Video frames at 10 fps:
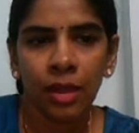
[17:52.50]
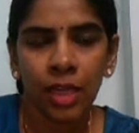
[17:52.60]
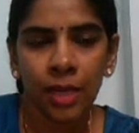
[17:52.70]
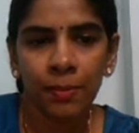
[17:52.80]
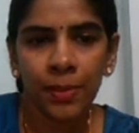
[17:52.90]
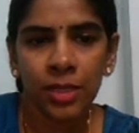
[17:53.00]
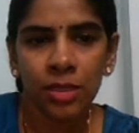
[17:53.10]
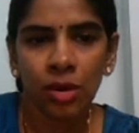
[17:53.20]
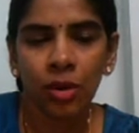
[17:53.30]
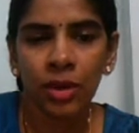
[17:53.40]
Keep it
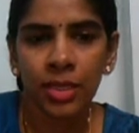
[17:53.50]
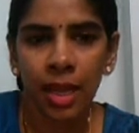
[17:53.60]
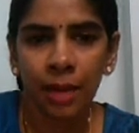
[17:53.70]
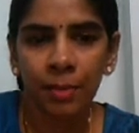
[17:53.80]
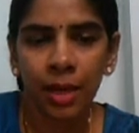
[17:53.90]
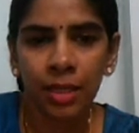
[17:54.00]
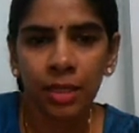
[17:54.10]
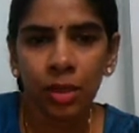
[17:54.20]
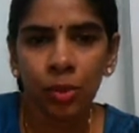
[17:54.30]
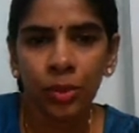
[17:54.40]
on a sandbar
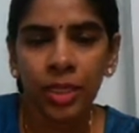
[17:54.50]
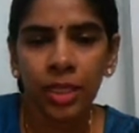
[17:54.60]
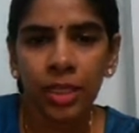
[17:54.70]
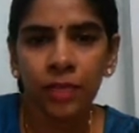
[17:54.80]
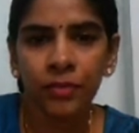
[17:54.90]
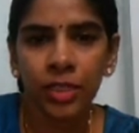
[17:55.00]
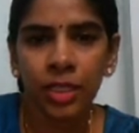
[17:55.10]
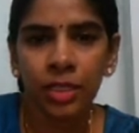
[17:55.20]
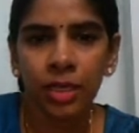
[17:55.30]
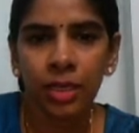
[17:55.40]
with an
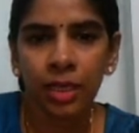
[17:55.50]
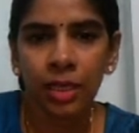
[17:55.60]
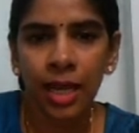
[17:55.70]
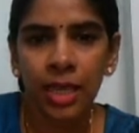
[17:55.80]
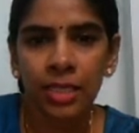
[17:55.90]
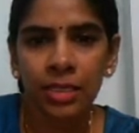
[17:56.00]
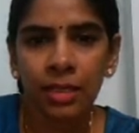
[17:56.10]
inverted glass